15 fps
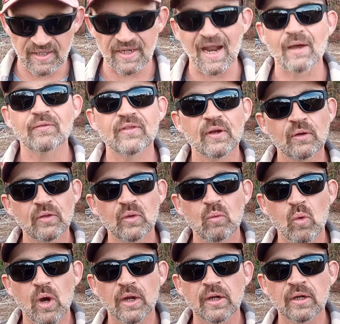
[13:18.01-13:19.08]
Get out there
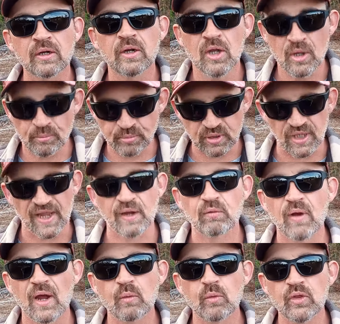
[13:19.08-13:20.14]
on the water,
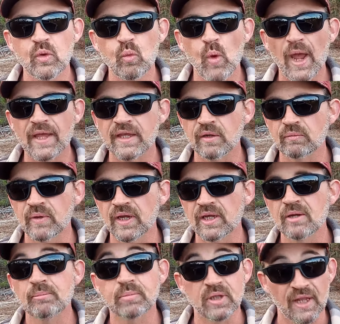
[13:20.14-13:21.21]
play around with a wacky
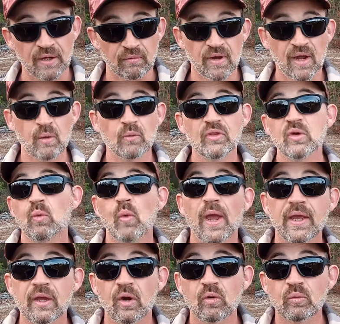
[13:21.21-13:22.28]
rig, play around with a
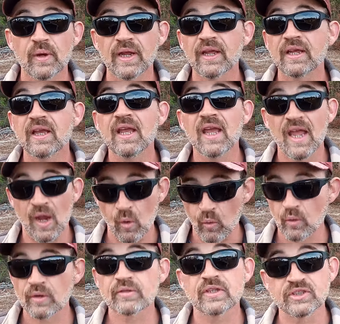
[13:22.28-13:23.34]
Waco rig
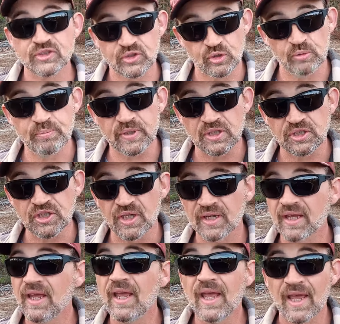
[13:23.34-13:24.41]
or the stupid
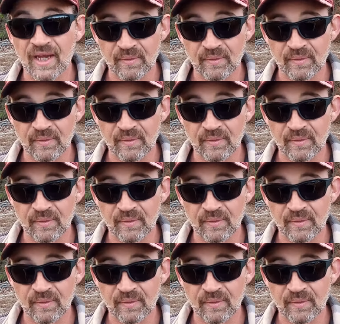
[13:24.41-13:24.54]
jig.